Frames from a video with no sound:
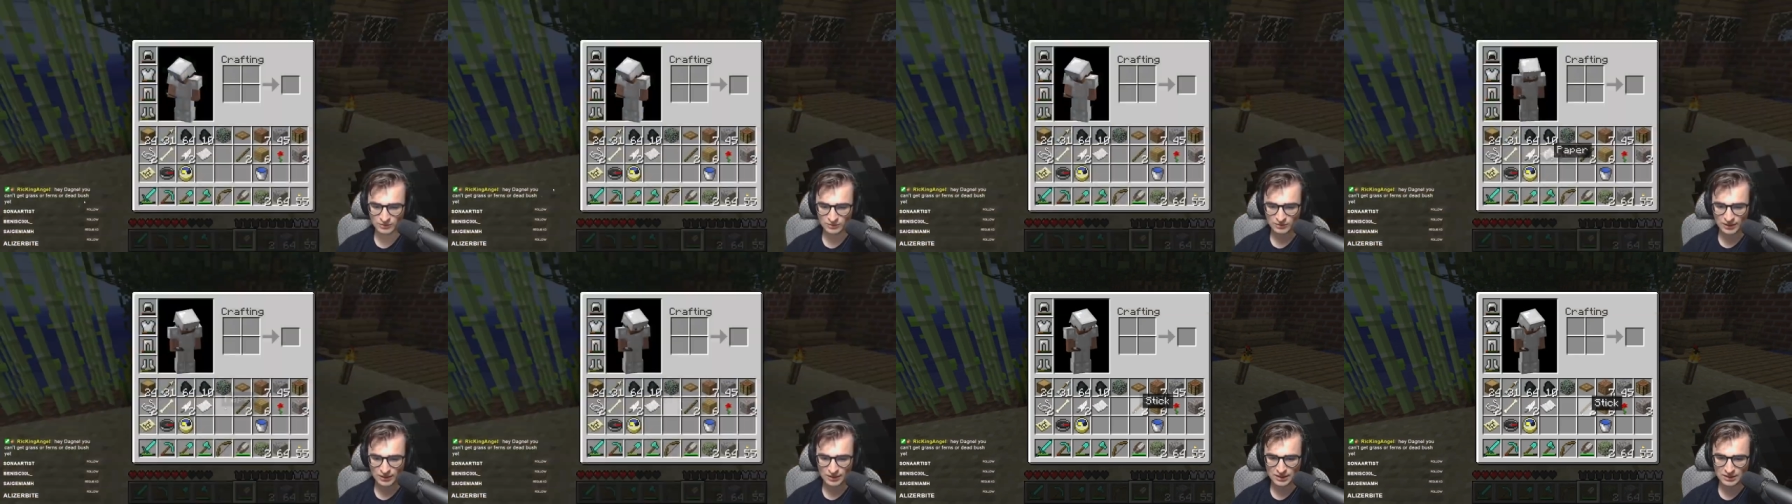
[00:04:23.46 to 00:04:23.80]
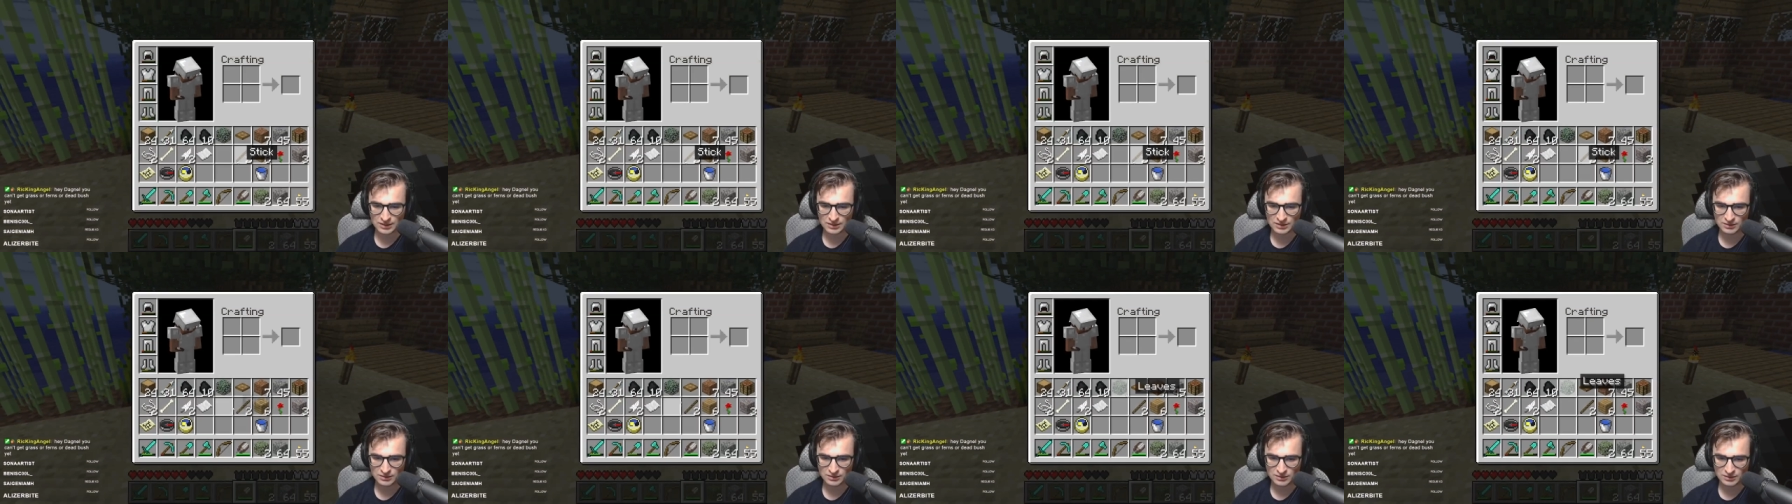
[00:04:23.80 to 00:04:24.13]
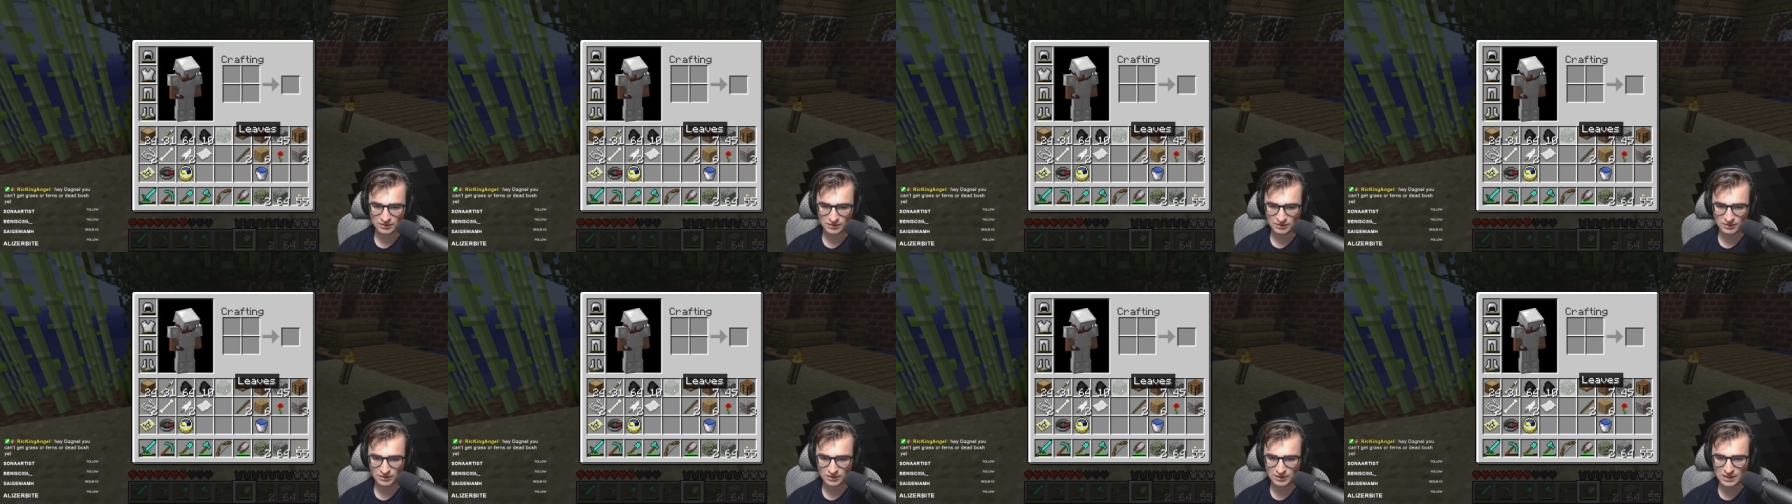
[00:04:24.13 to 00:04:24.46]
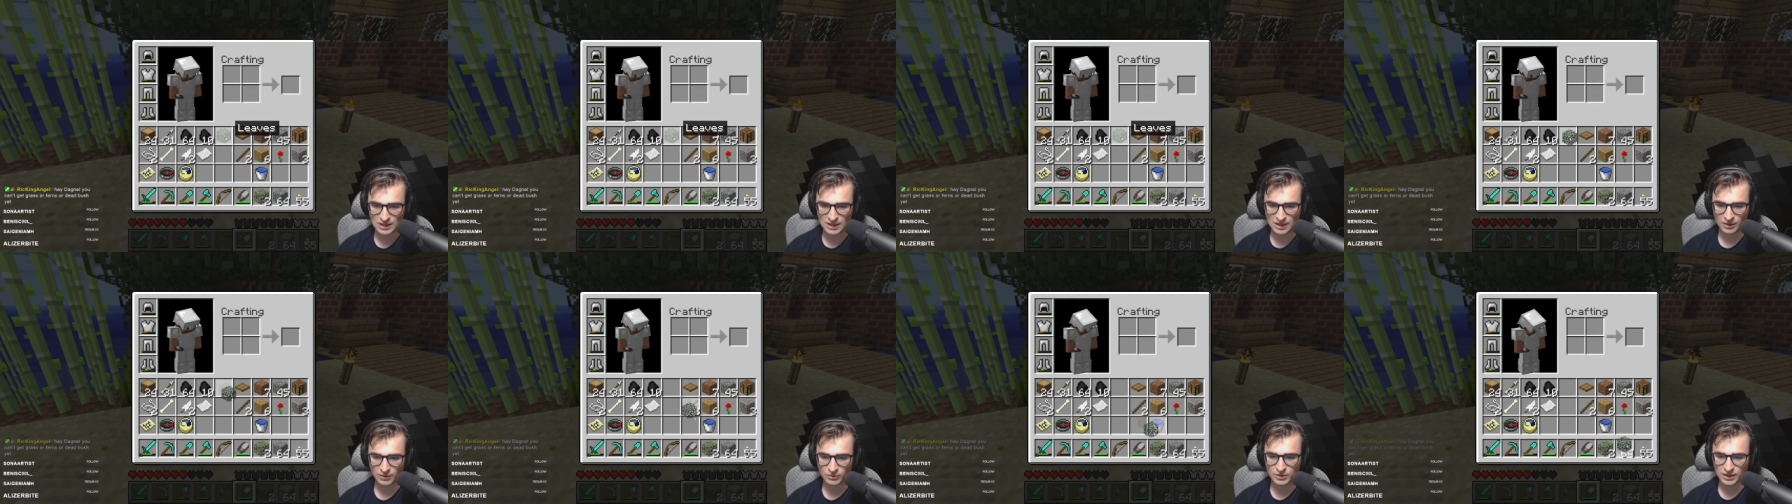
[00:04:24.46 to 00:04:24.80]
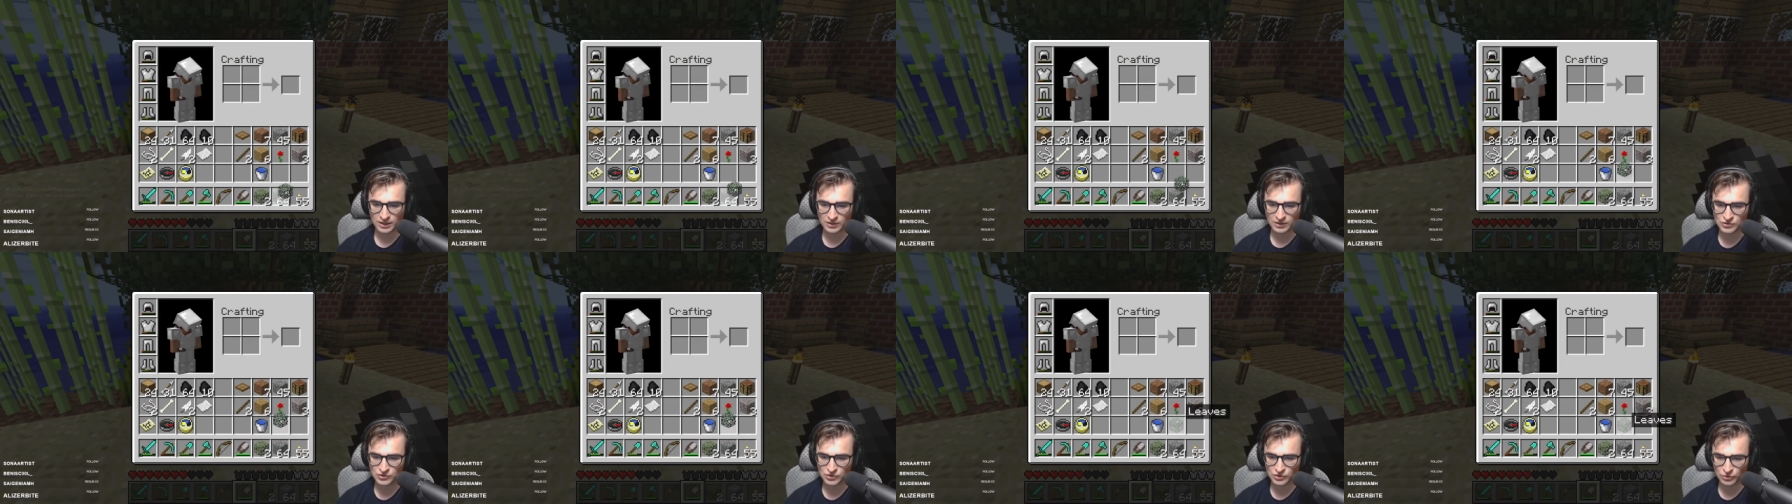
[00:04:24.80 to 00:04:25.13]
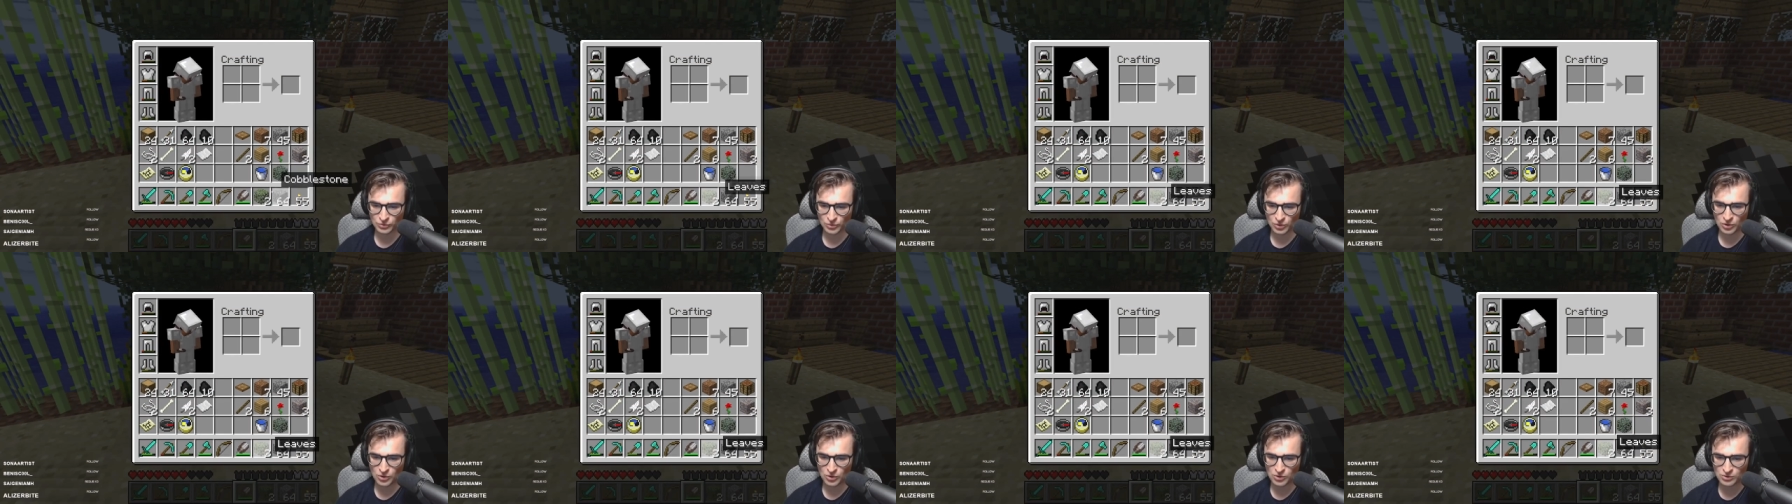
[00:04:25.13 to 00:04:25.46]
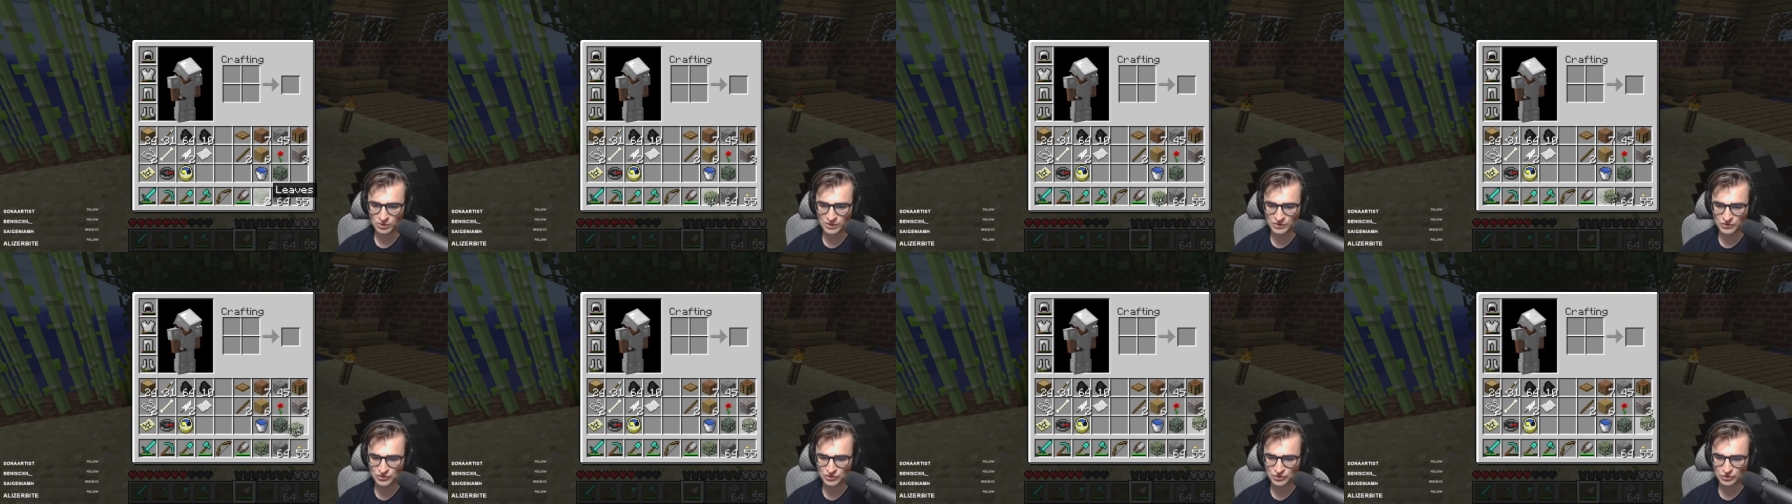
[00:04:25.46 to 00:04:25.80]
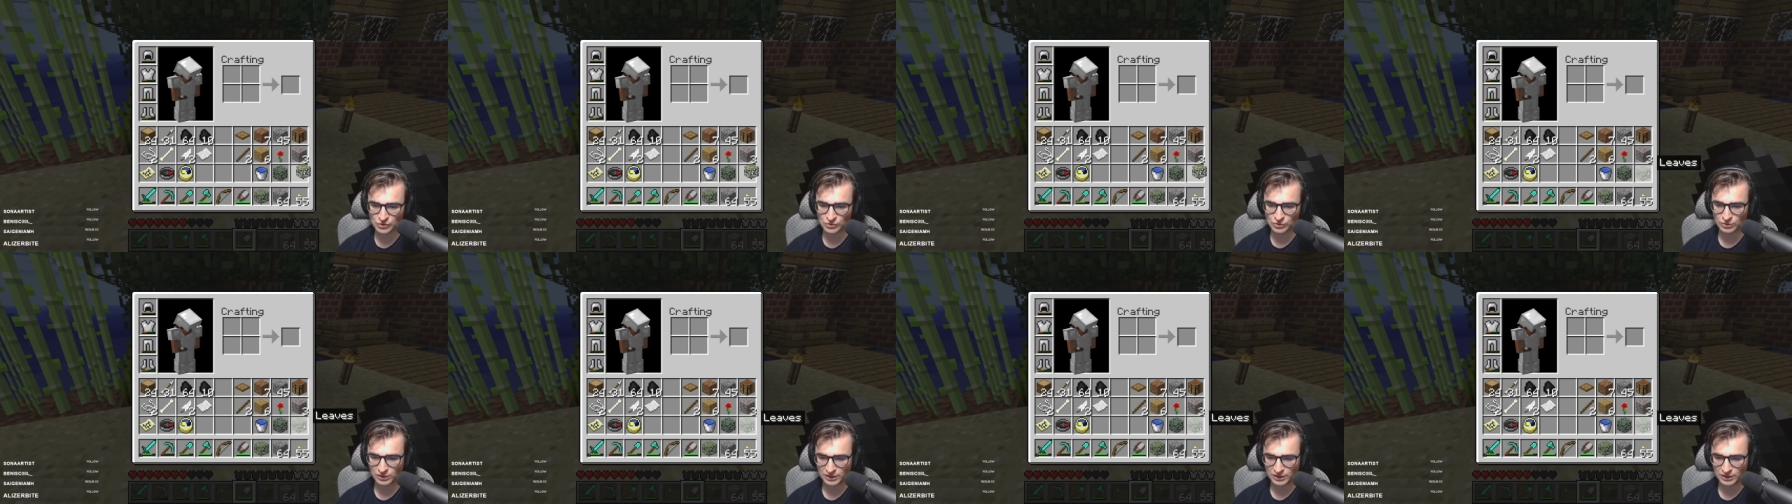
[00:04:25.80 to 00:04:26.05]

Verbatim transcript: Like, yeah, okay, so they're all considered